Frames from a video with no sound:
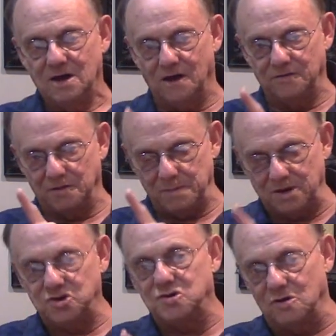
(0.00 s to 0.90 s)
or they
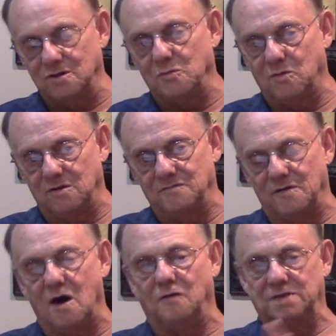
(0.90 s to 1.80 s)
make sure that we're
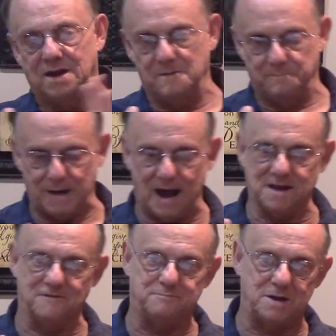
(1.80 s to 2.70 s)
involved in a
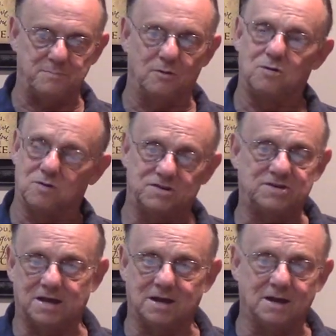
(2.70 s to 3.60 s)
body of people who are
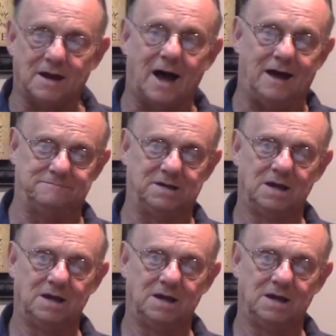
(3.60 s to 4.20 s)
seeking God